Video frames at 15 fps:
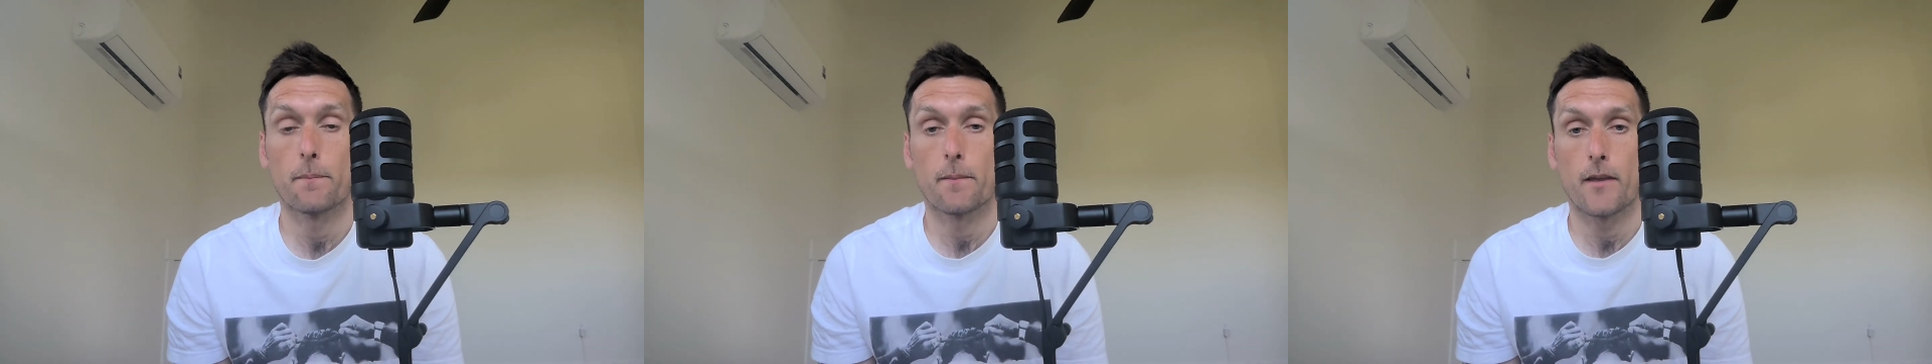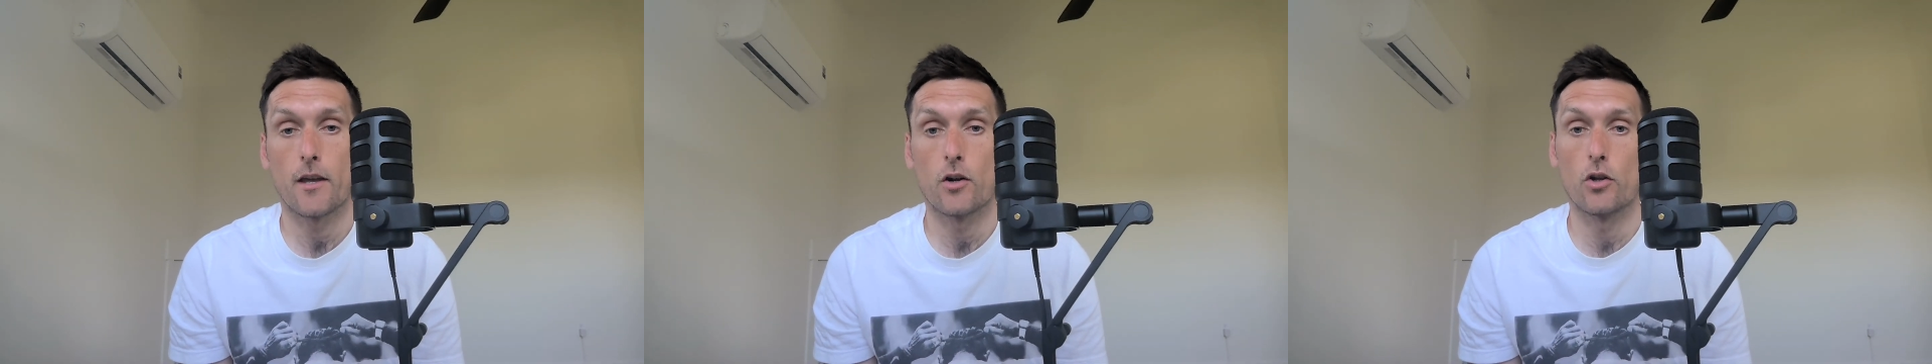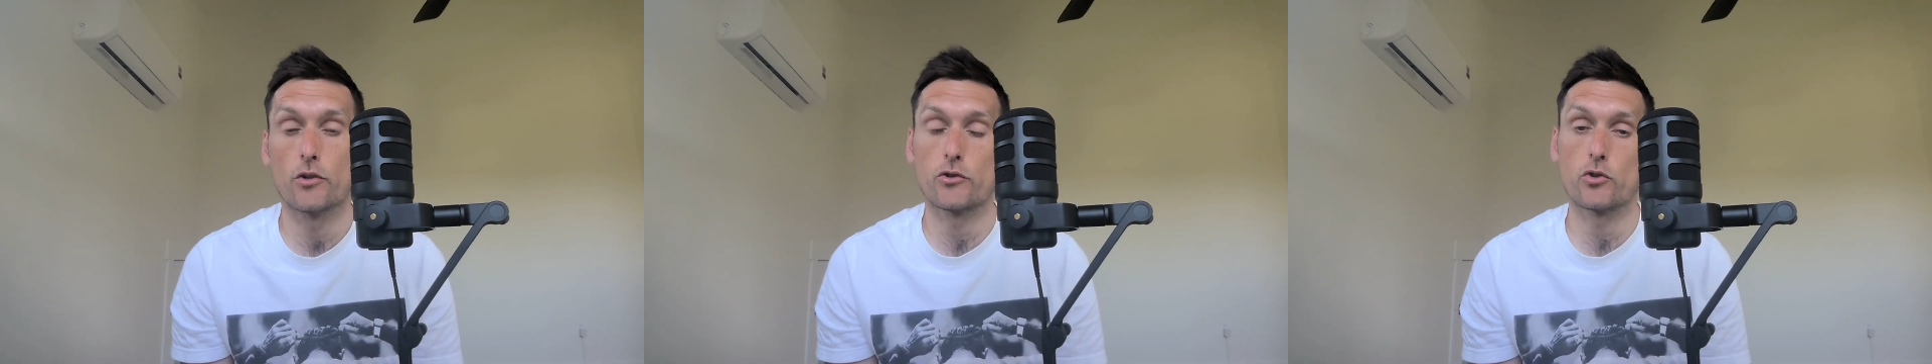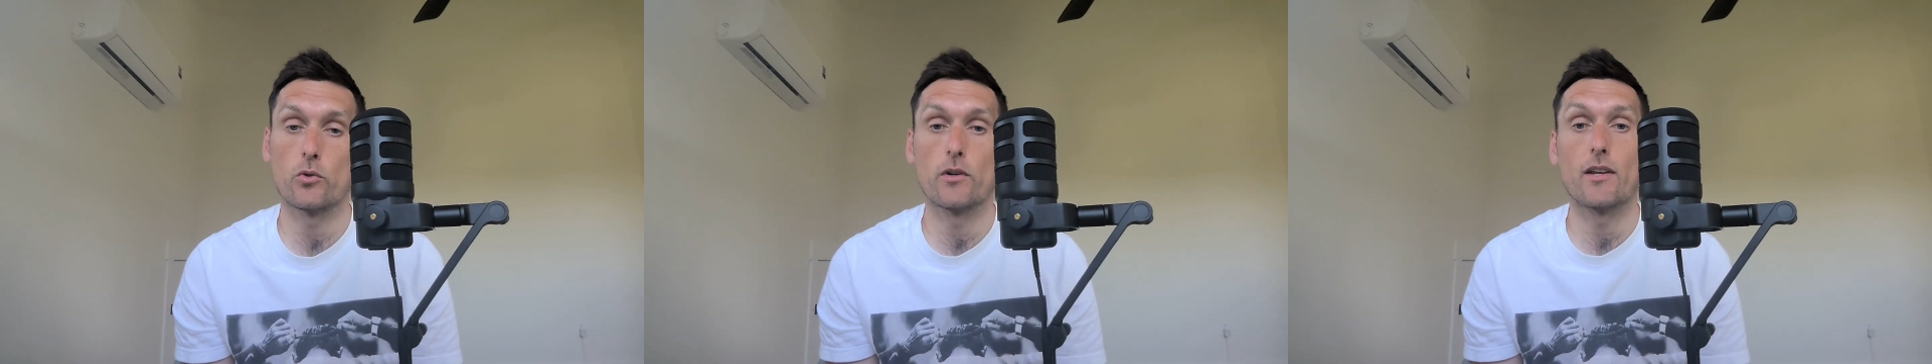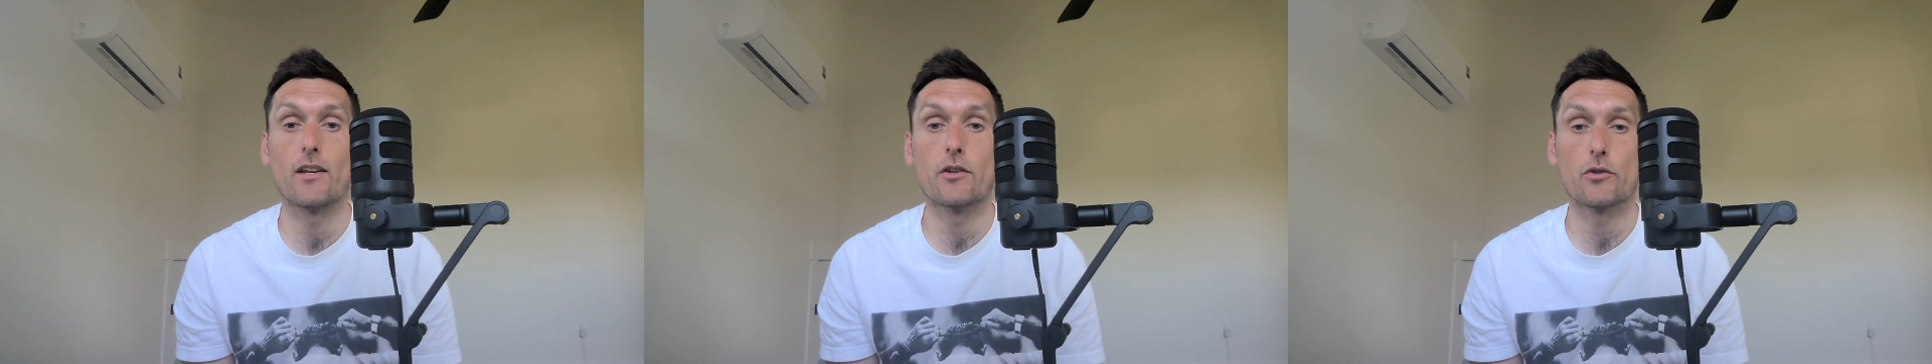and also
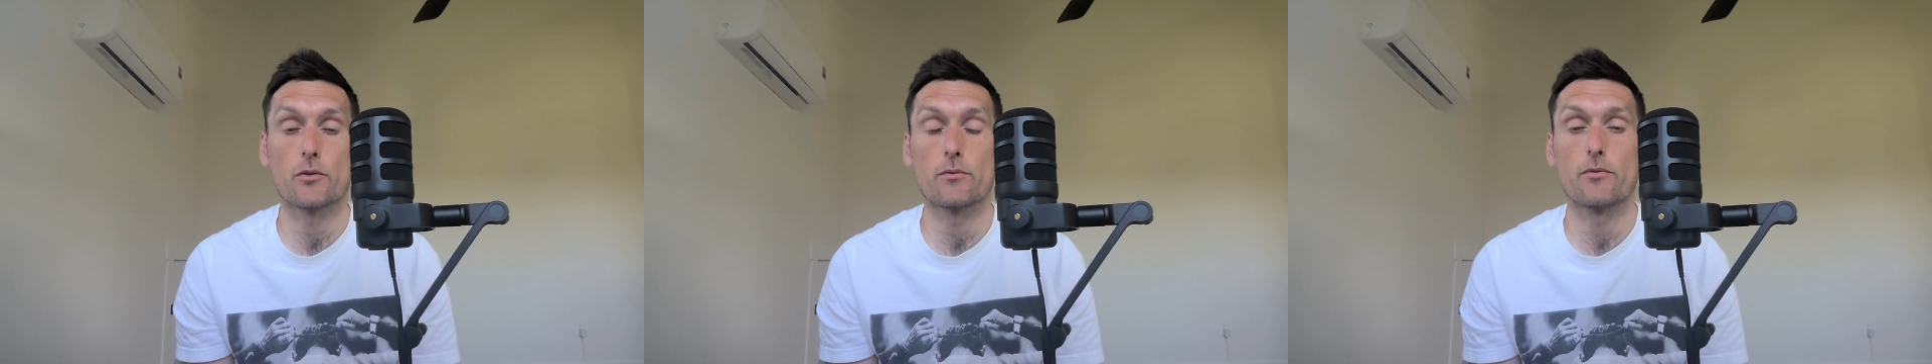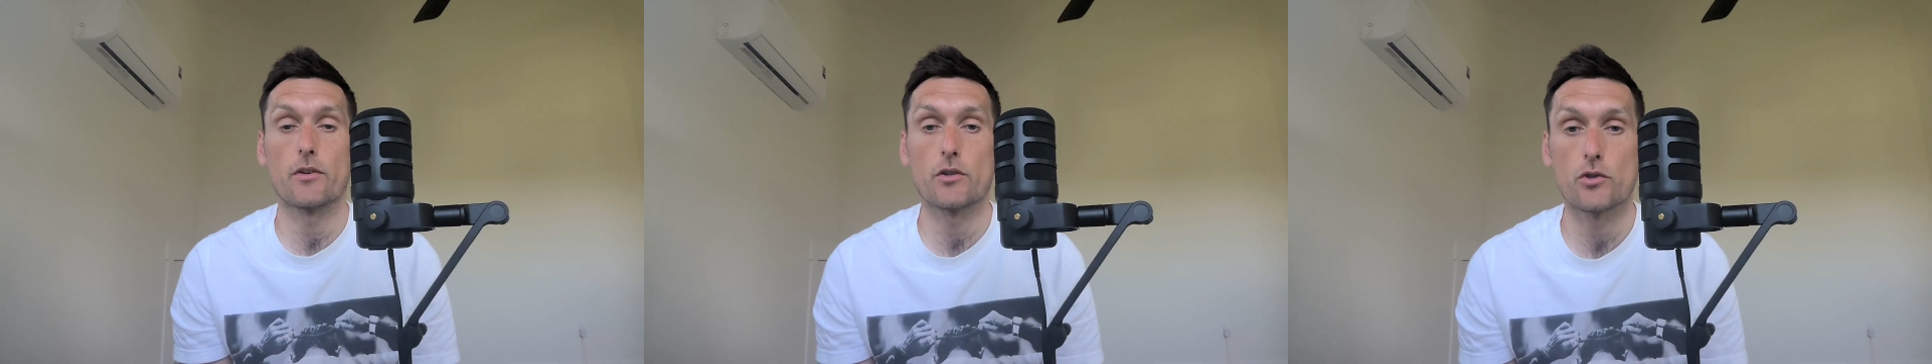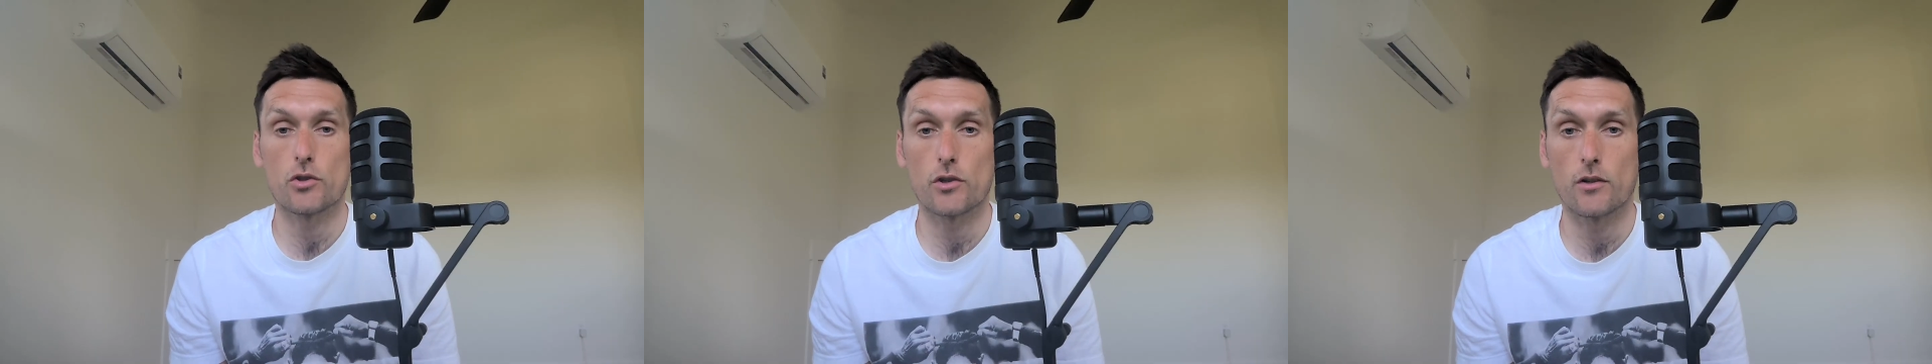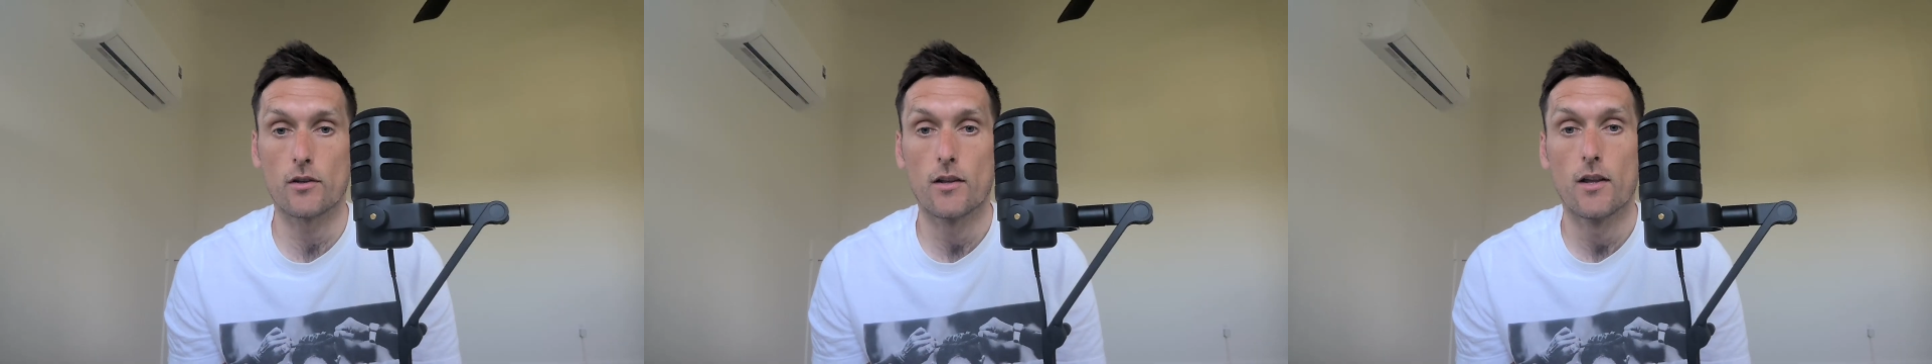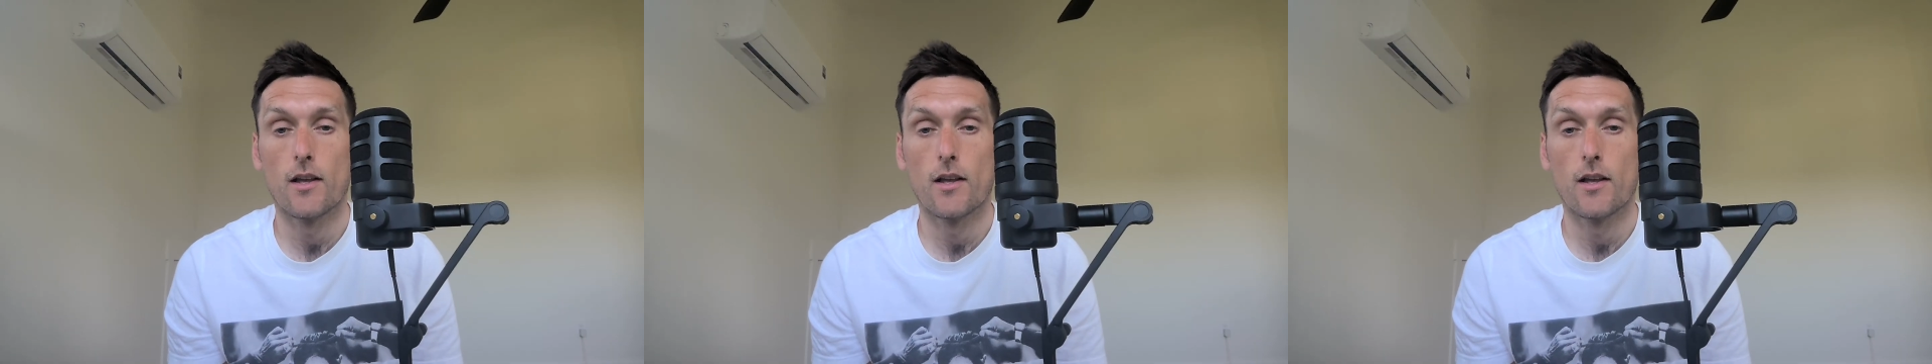an intervention